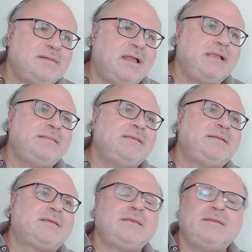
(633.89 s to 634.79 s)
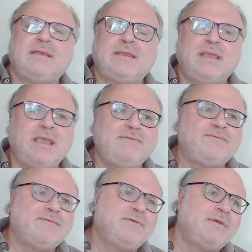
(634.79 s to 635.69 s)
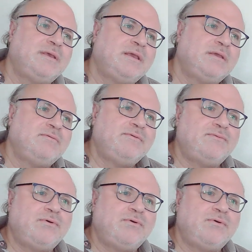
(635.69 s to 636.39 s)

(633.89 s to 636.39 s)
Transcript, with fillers: hiding in a cave, with